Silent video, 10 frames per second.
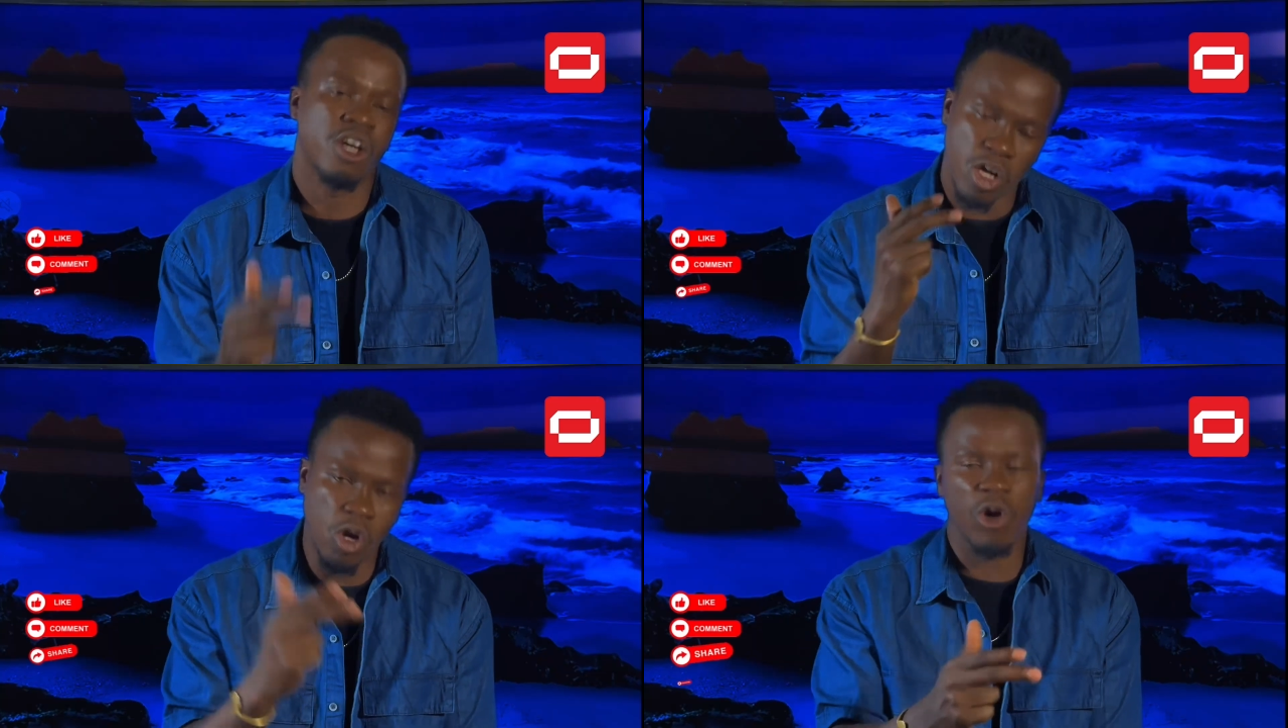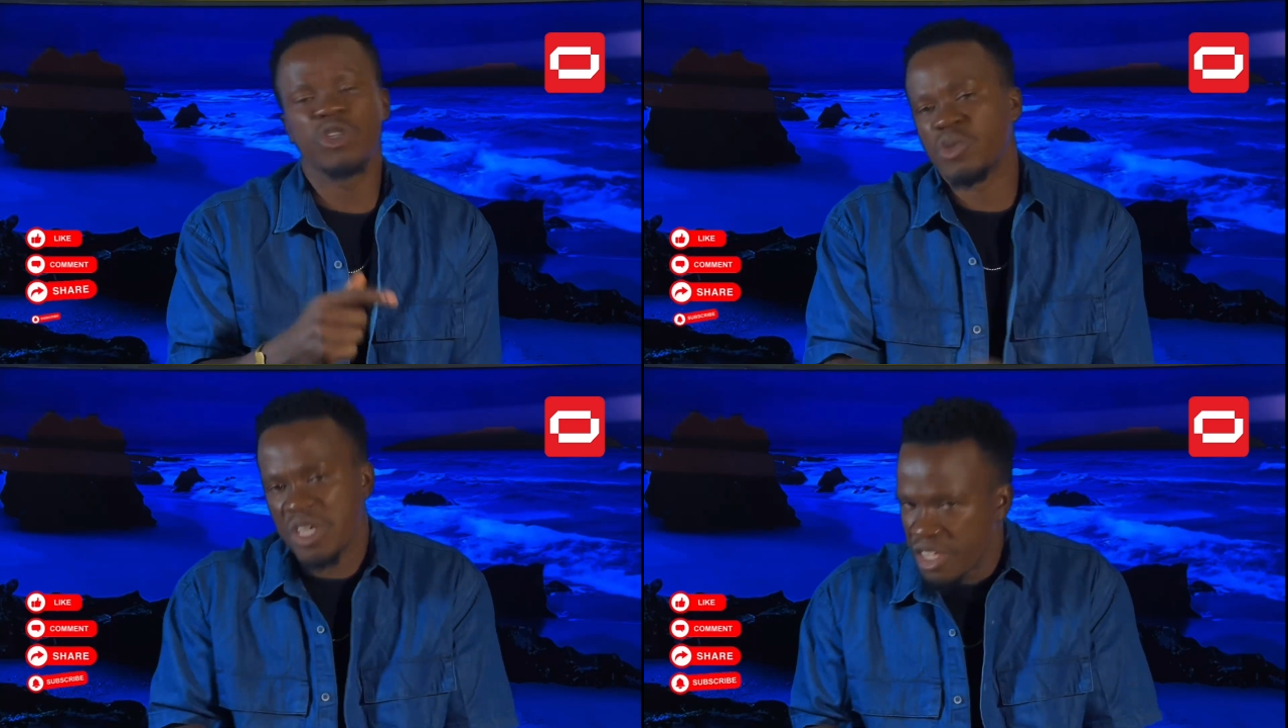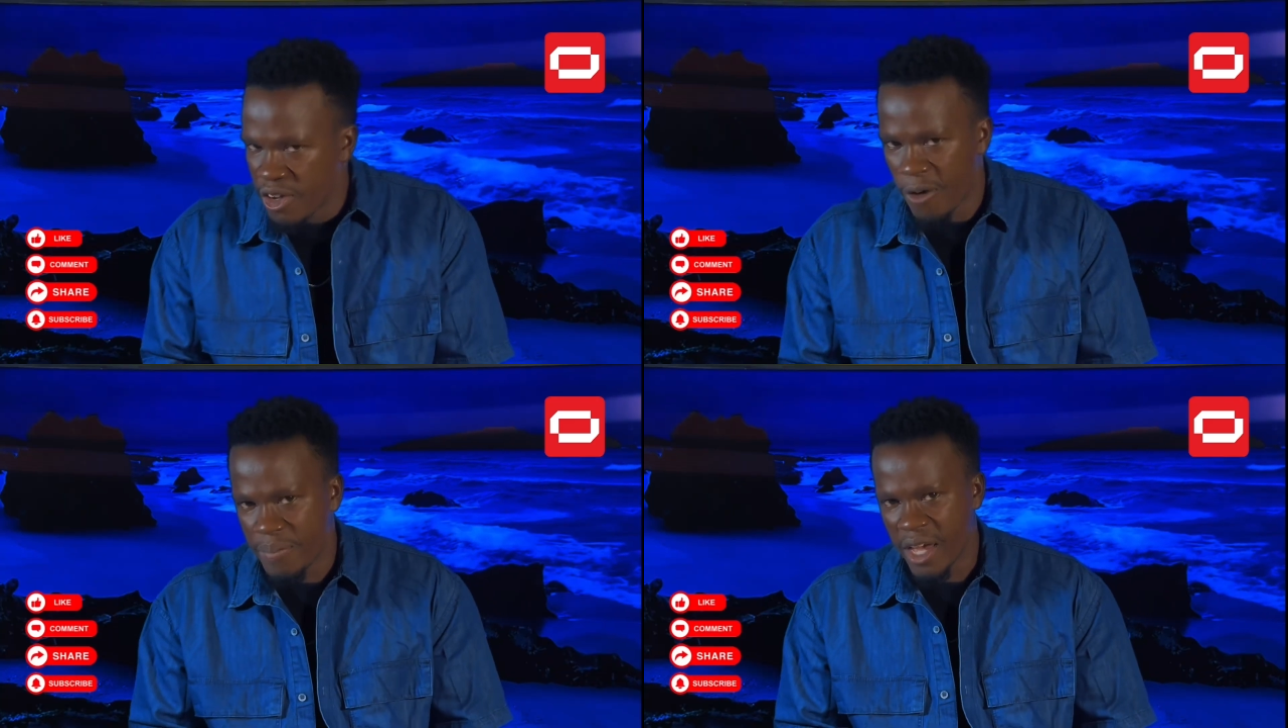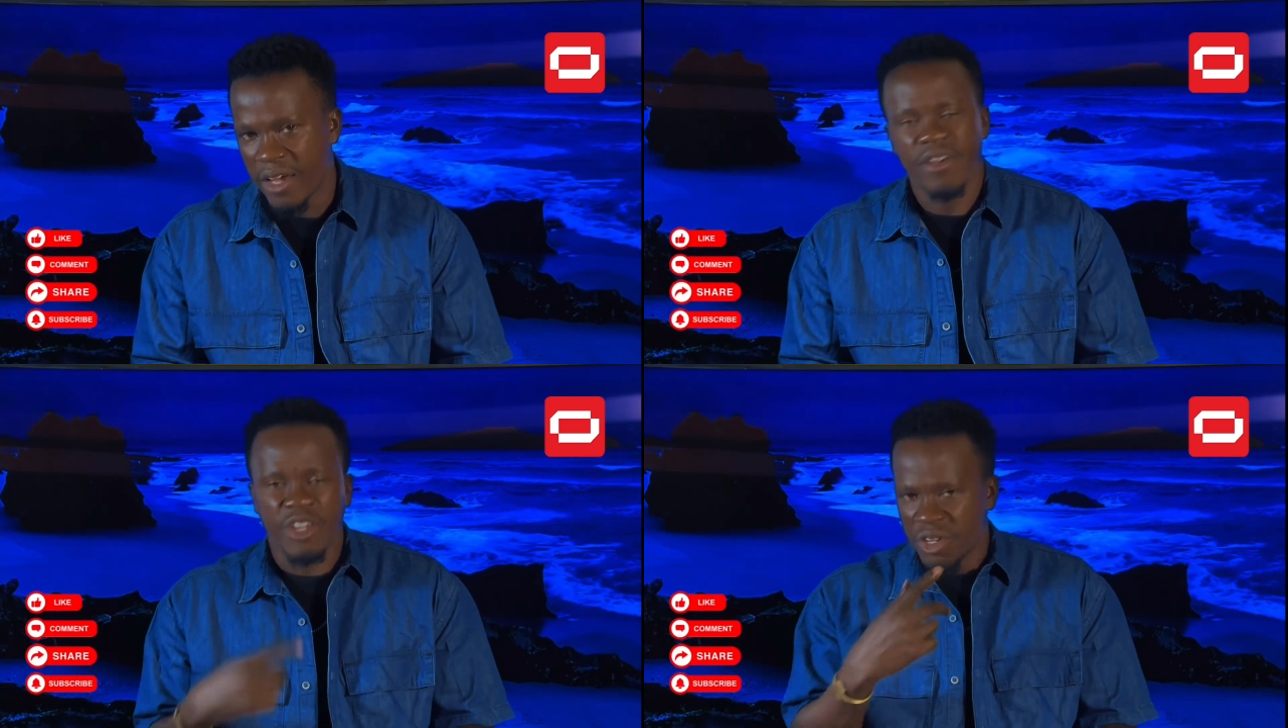go to Ethiopia.
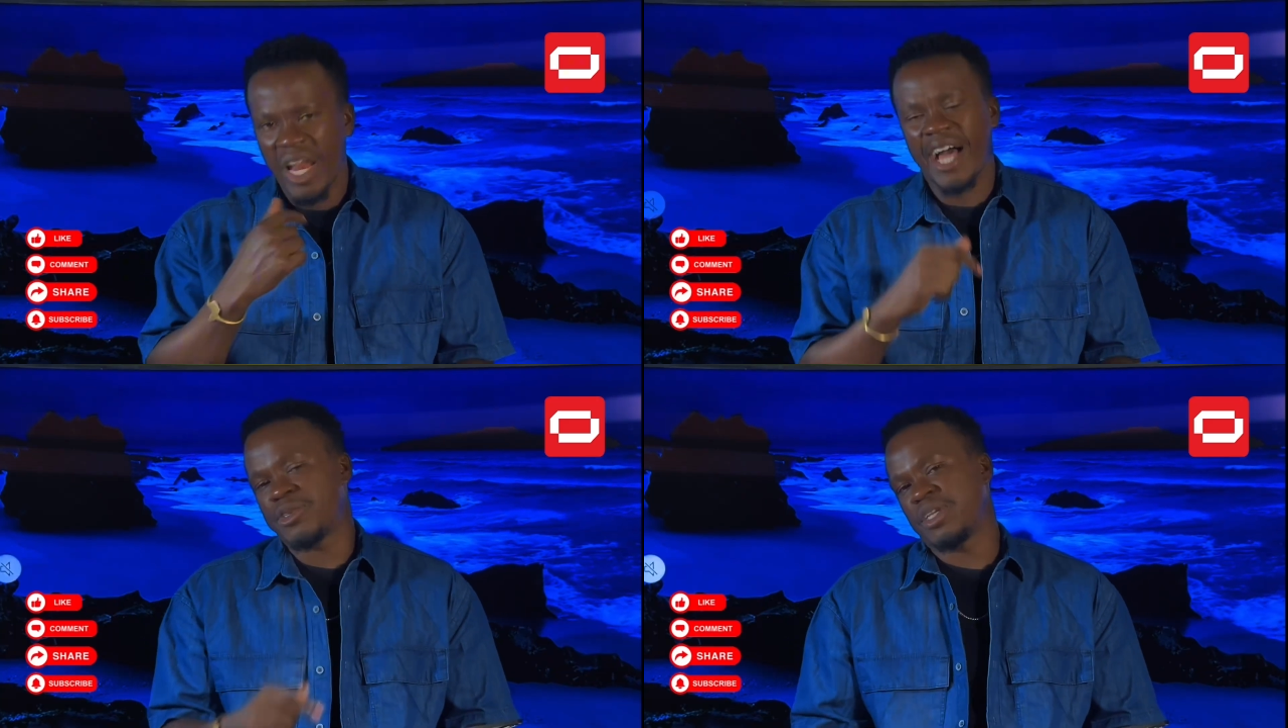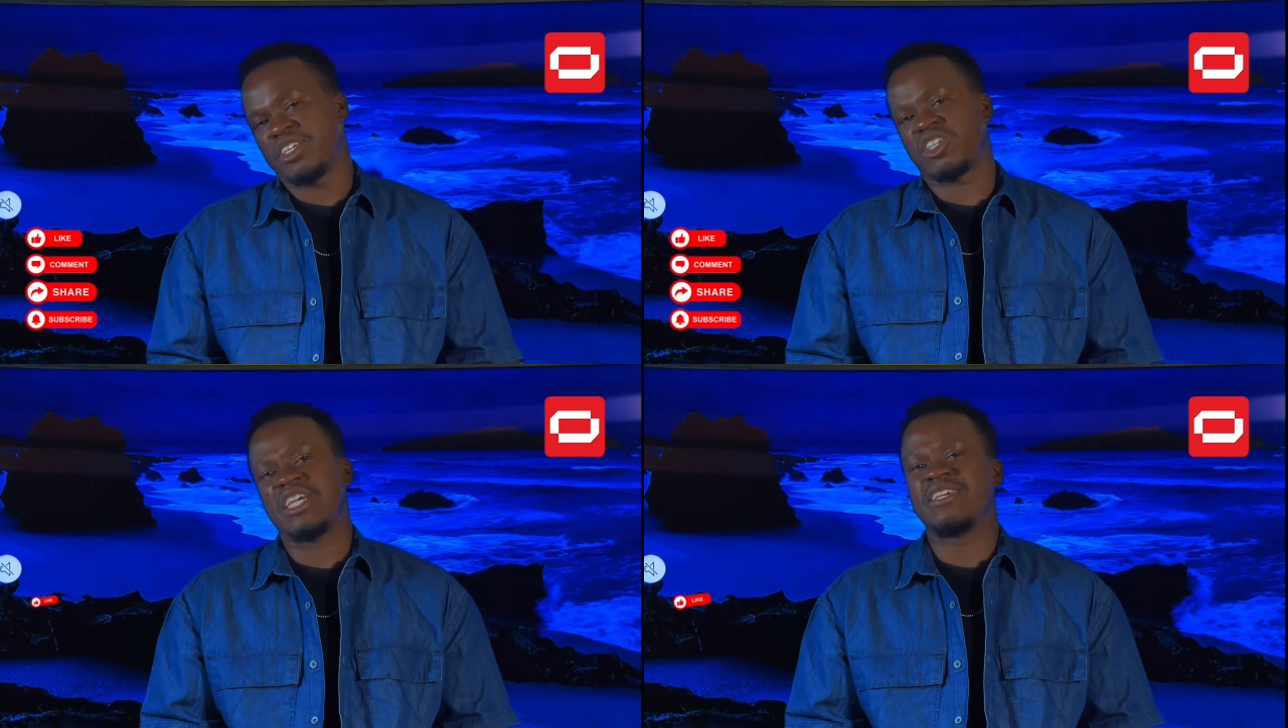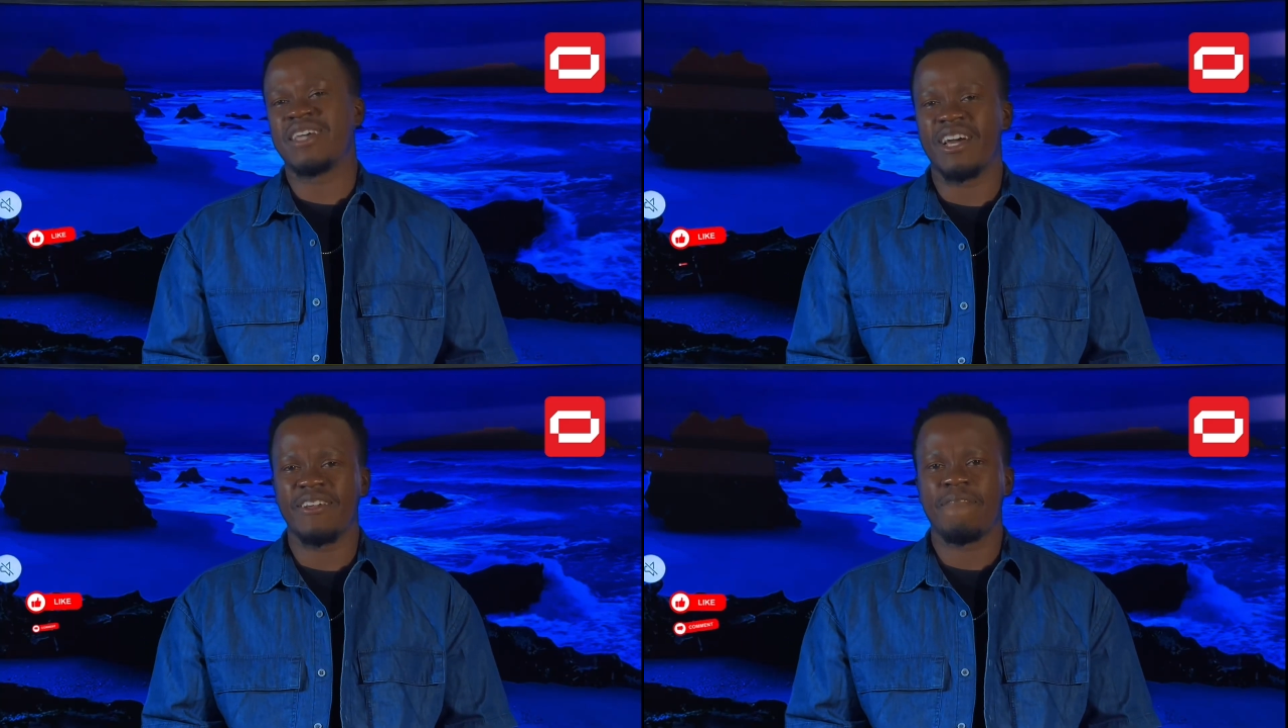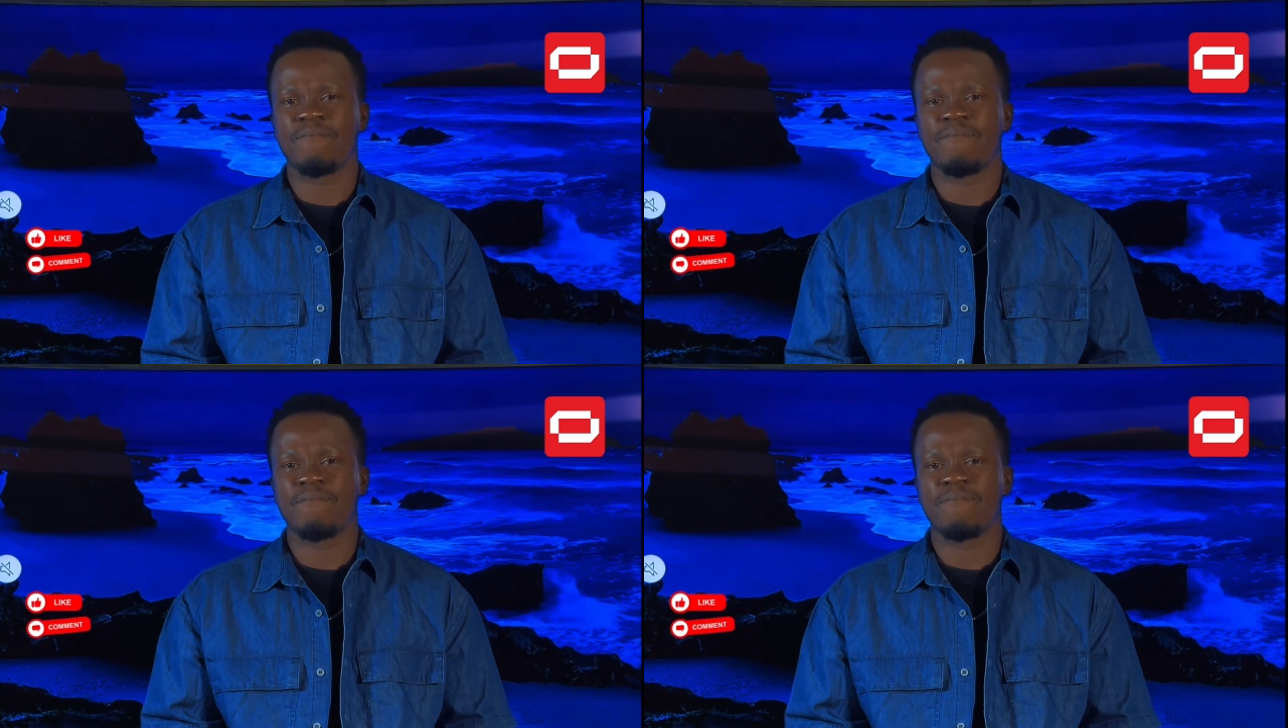You'll actually see that.